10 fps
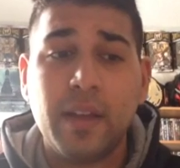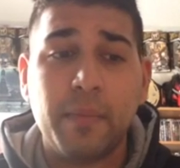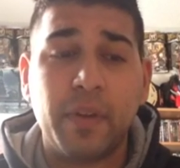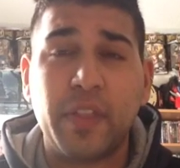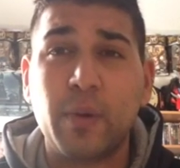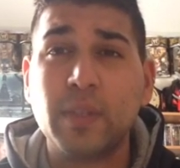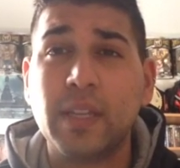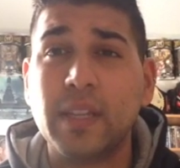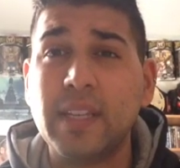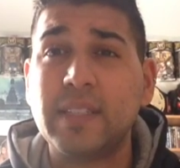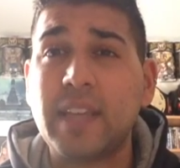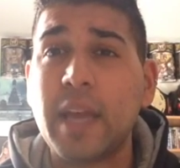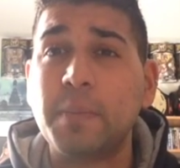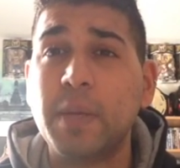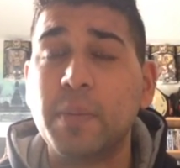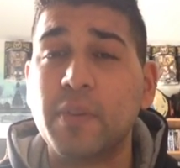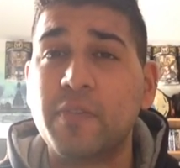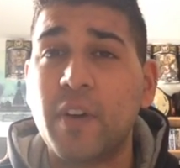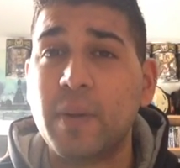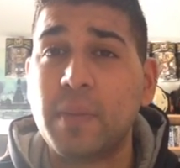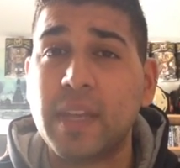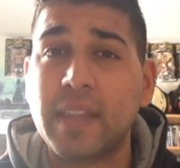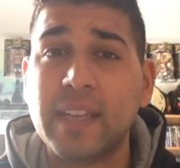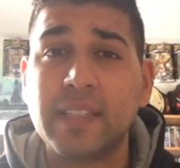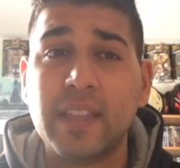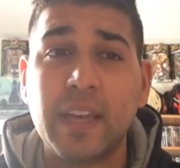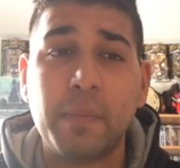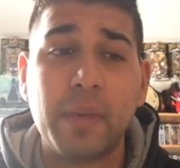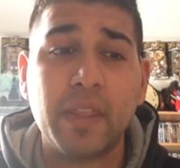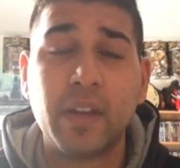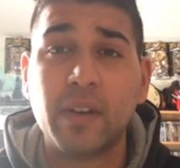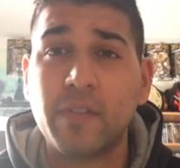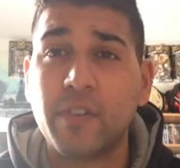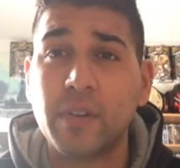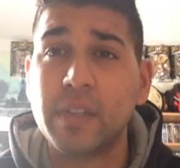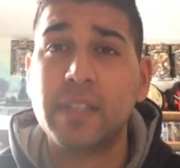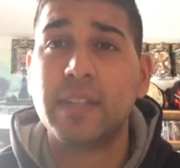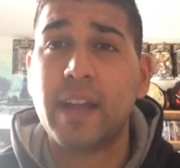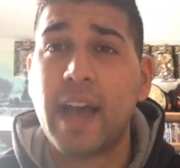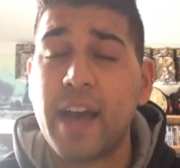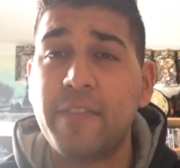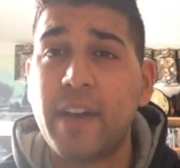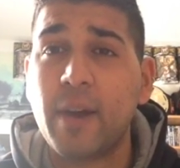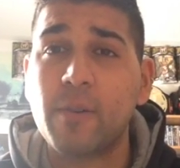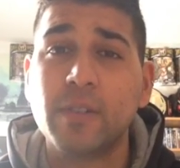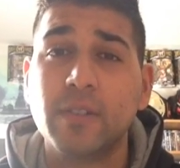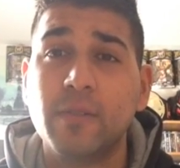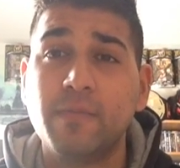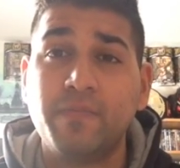But there was at least 10 people in front of me, and they said they'd been there for at least a half hour. So